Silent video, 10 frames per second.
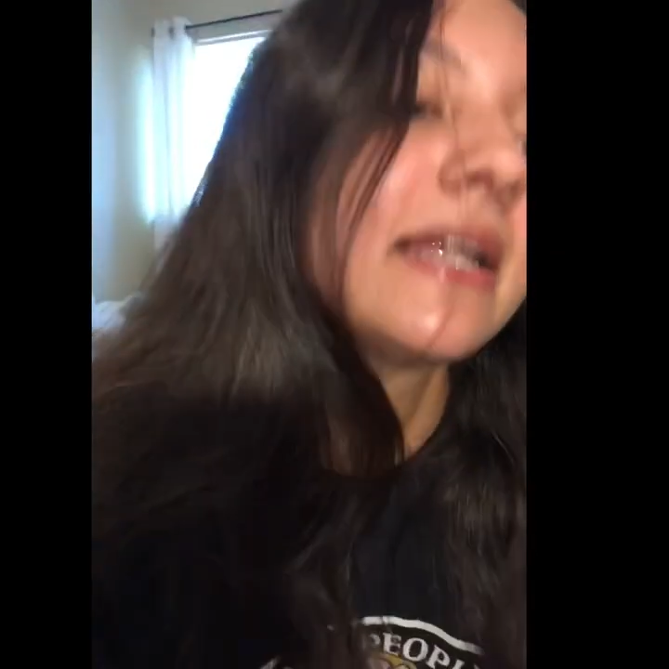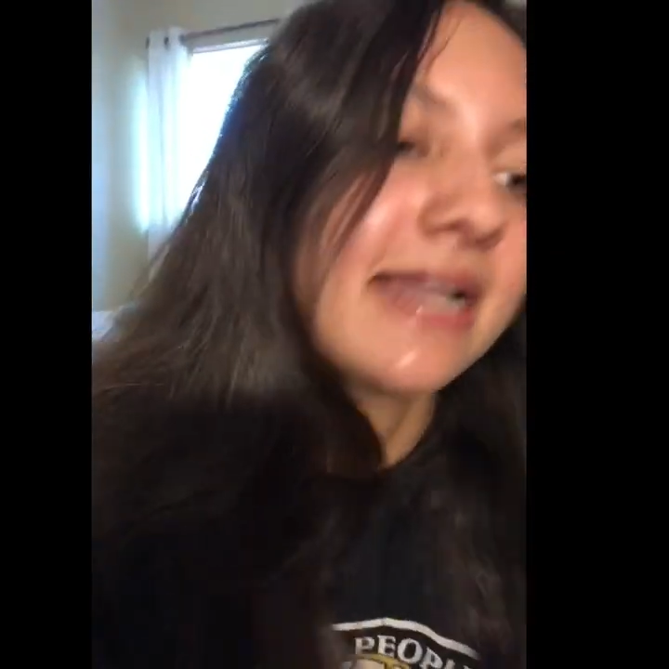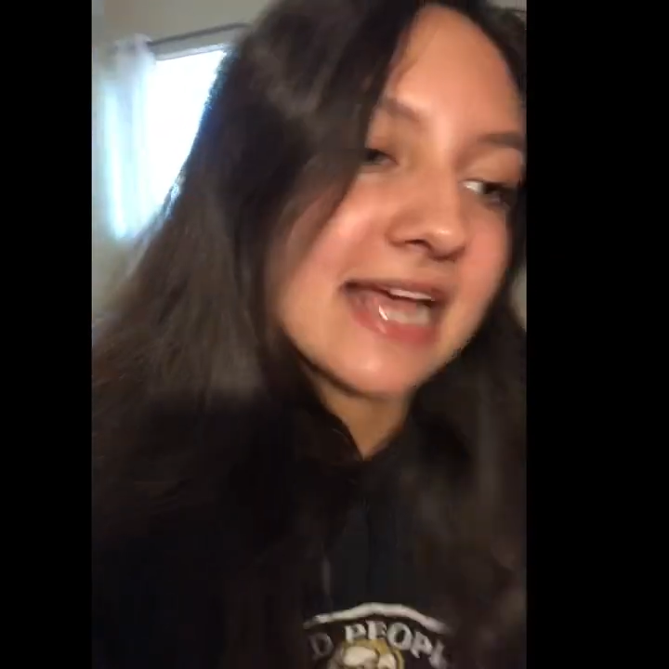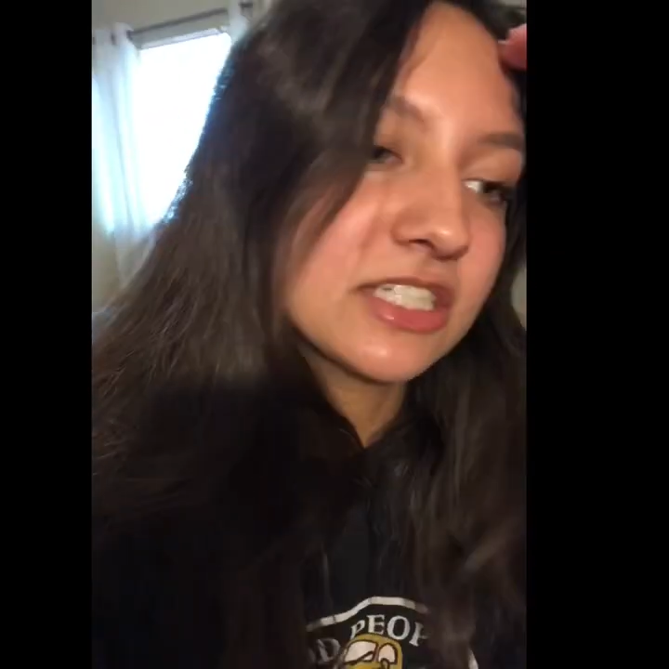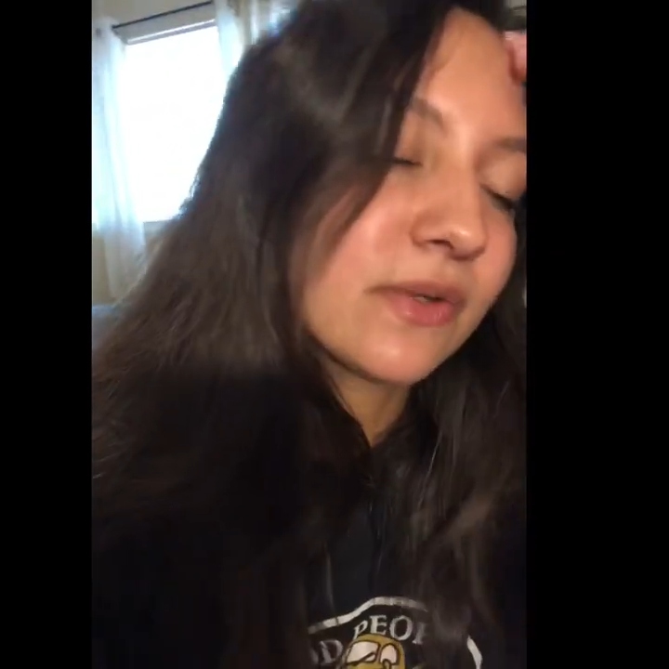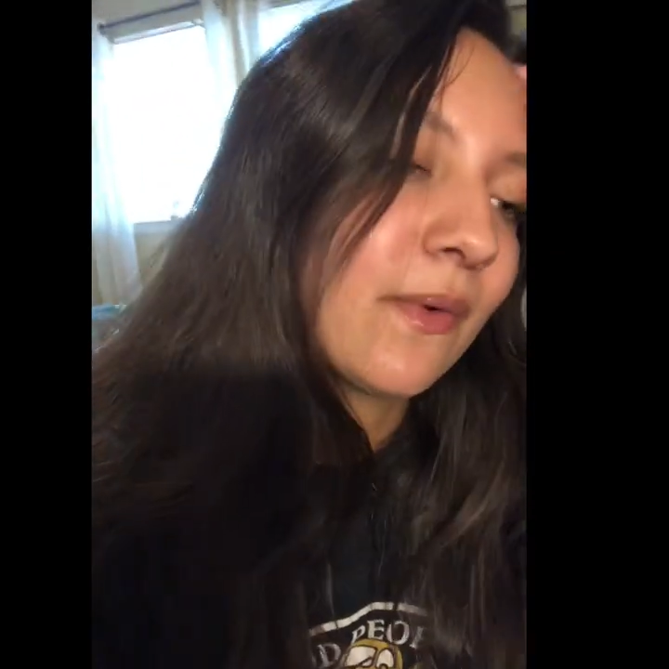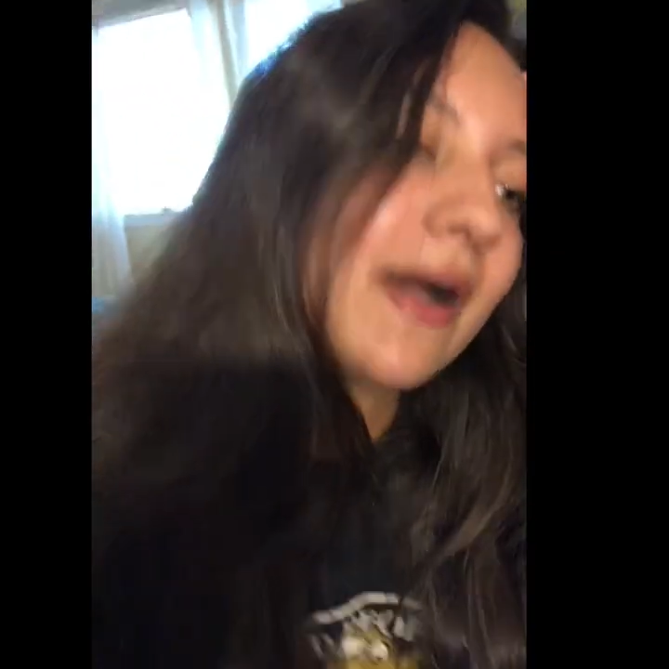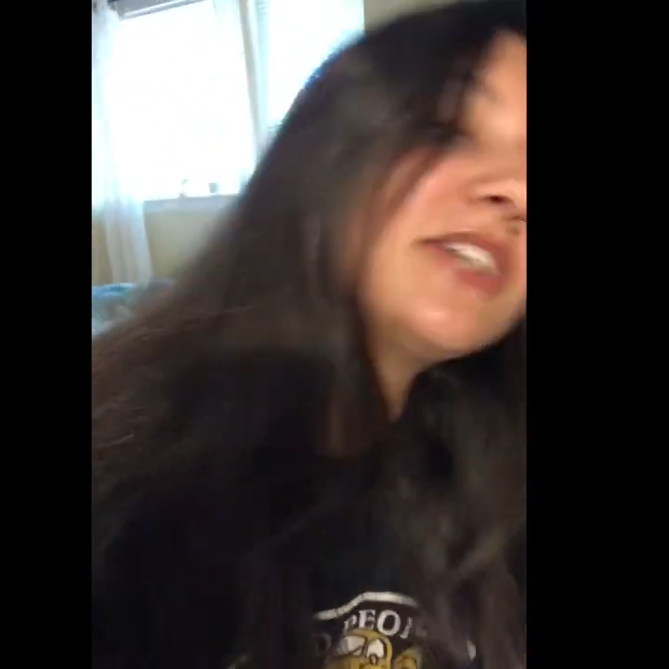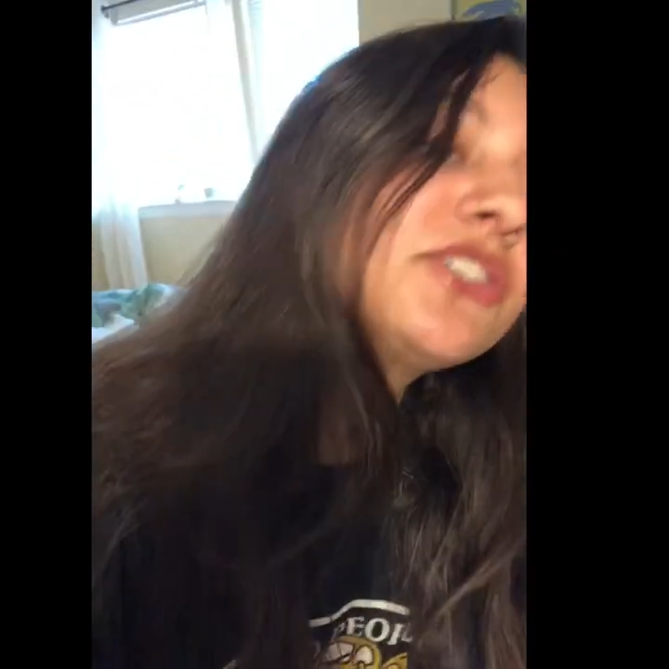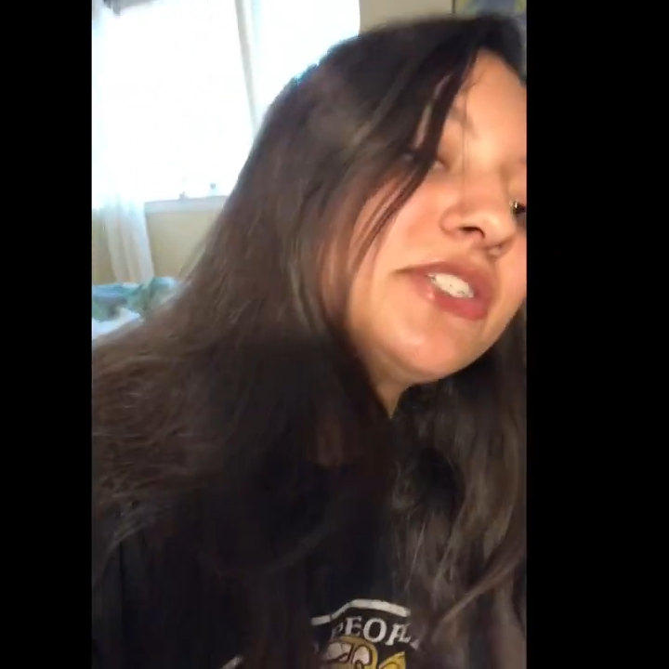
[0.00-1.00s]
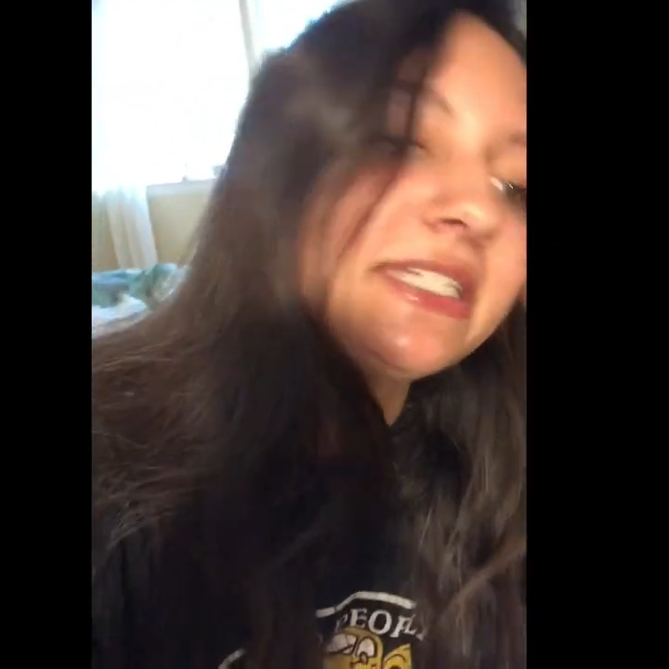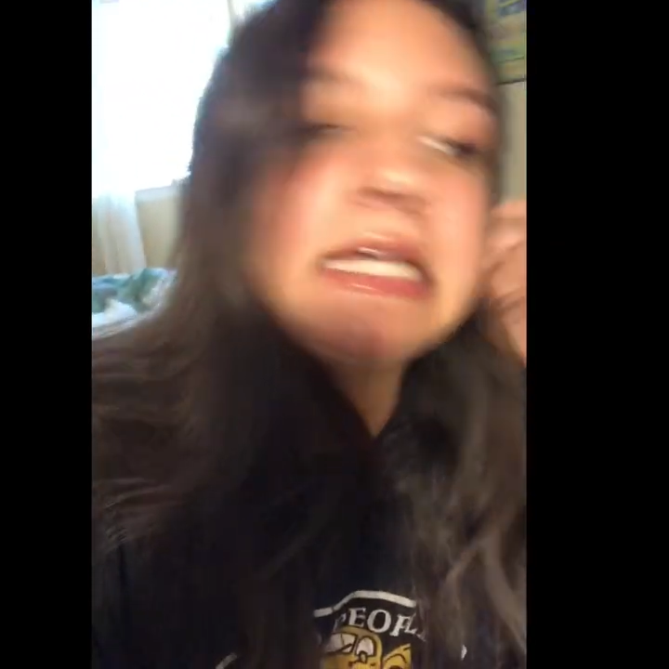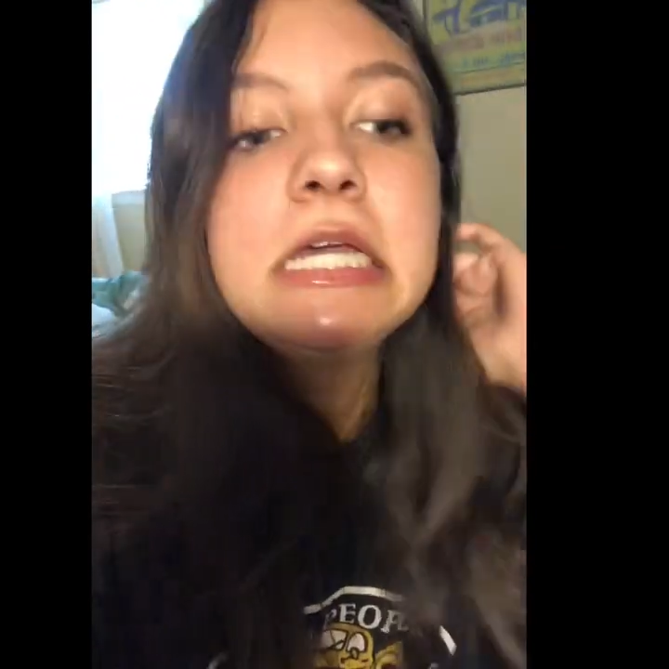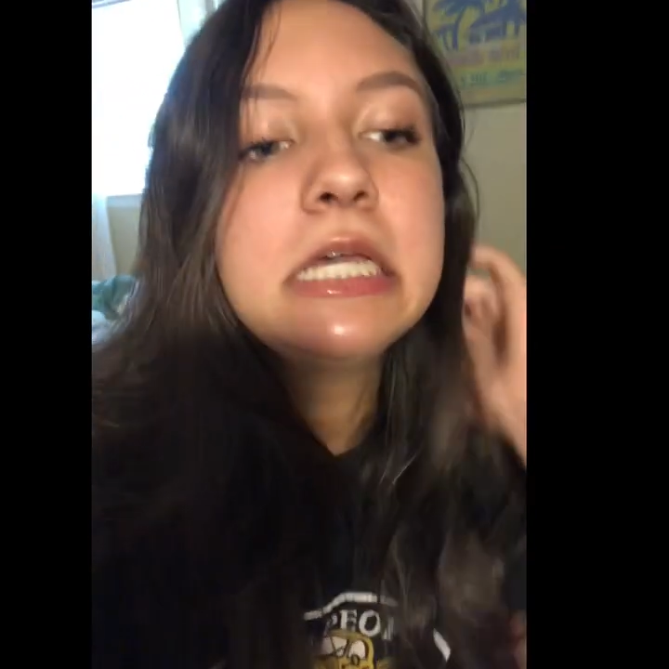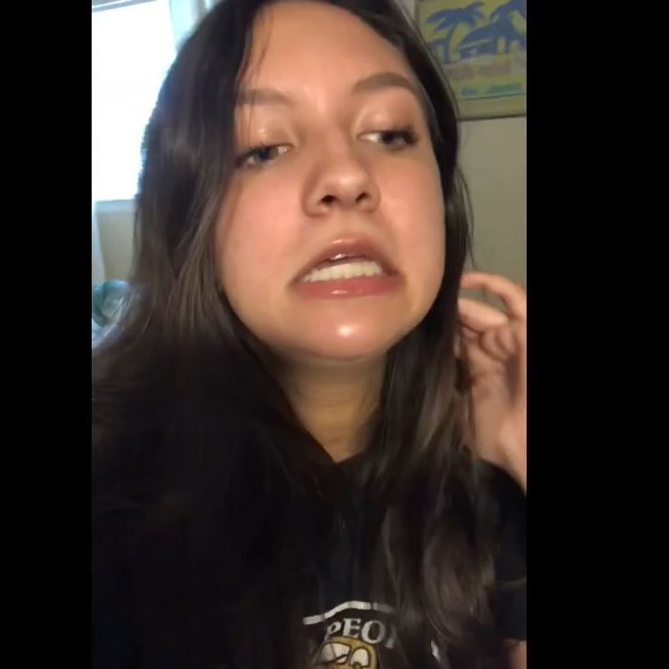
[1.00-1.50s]
Next
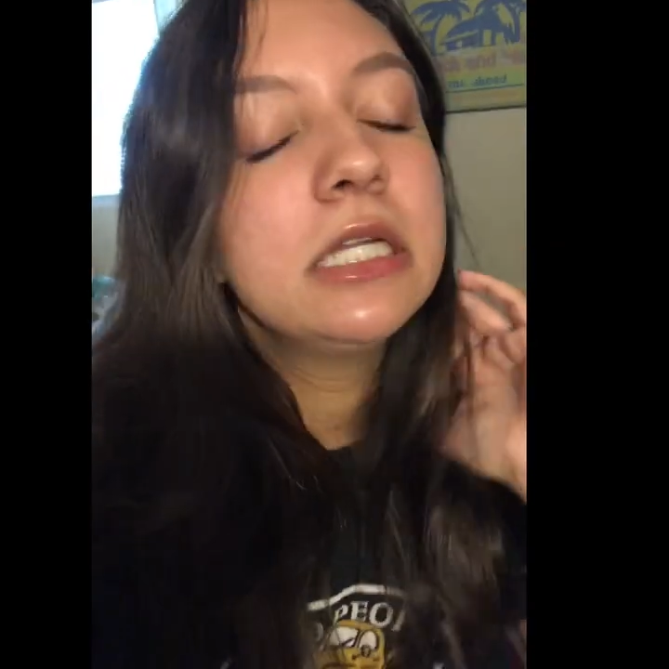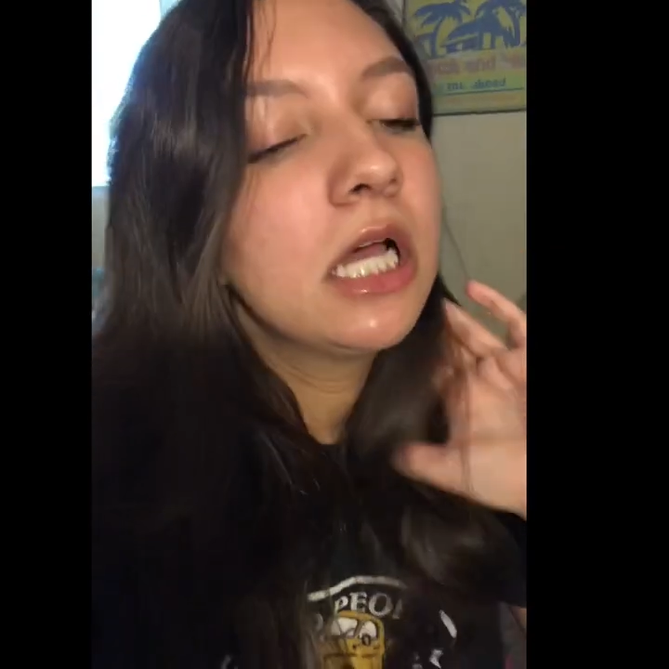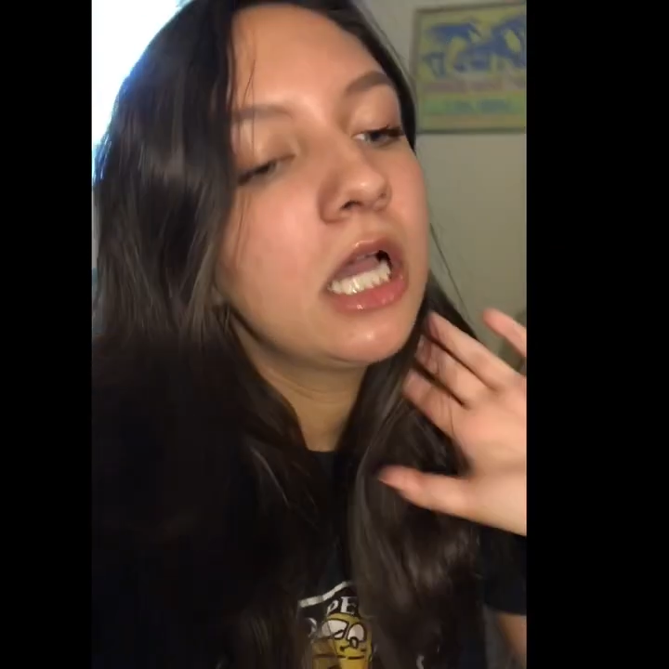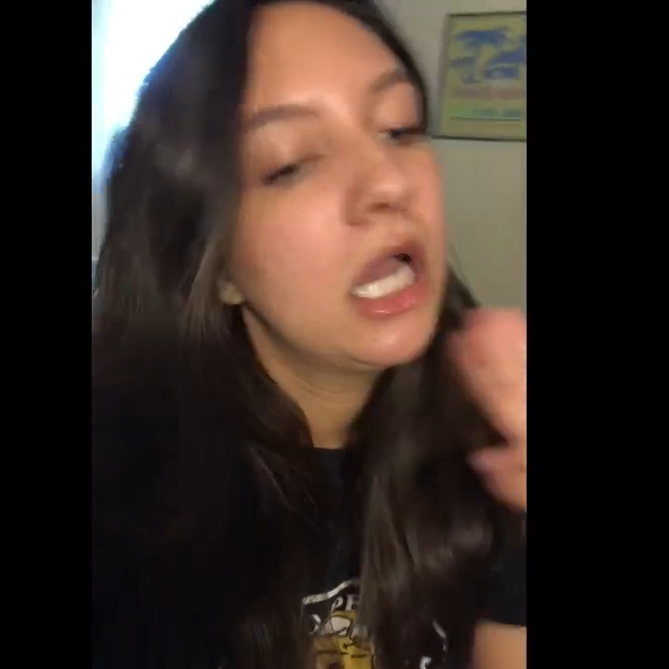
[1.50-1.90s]
question.